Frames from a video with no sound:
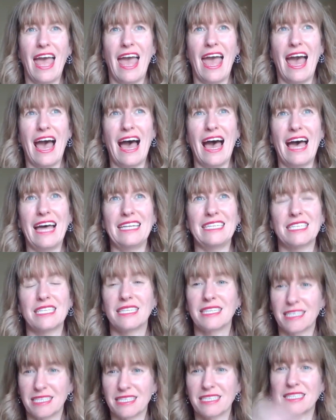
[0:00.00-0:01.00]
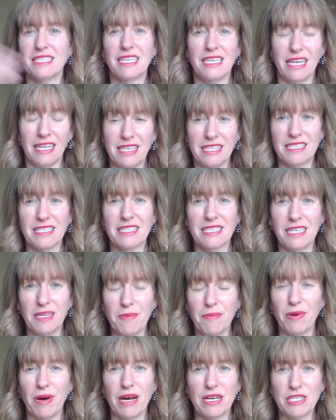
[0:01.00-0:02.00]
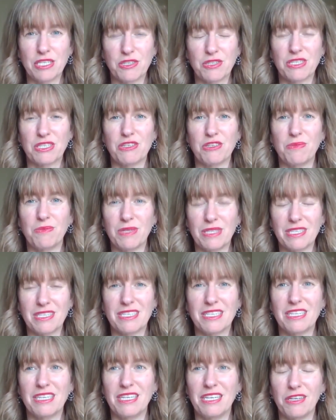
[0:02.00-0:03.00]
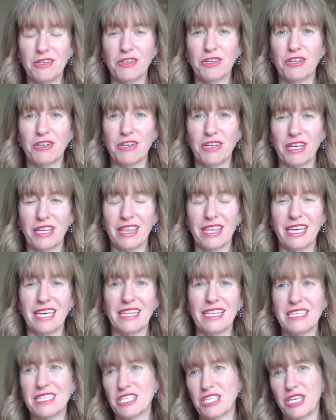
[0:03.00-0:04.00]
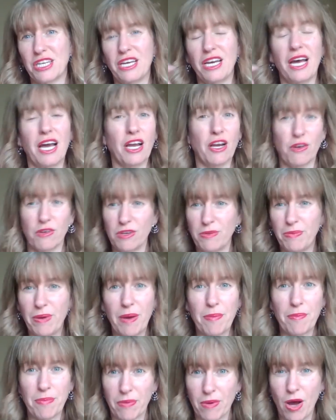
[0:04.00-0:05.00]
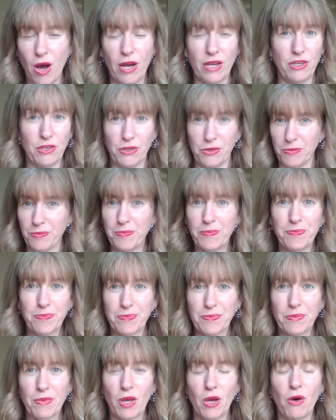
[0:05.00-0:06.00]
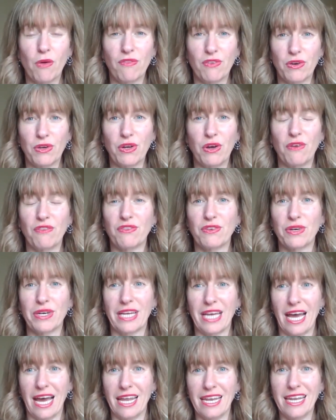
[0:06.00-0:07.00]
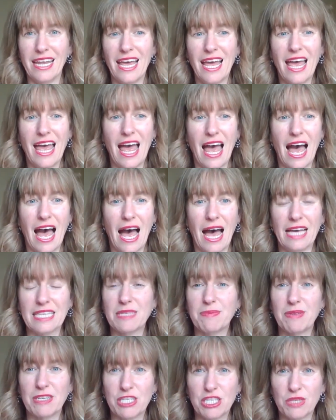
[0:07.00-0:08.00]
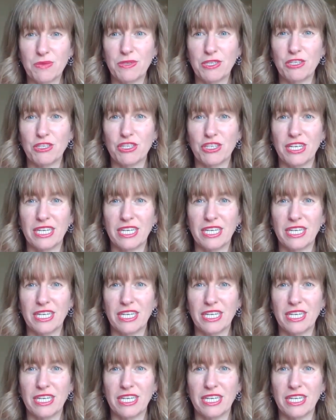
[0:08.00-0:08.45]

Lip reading: And this is an imposter syndrome. This is an inner critic thing that's gonna creep up on you over and over again, especially when you're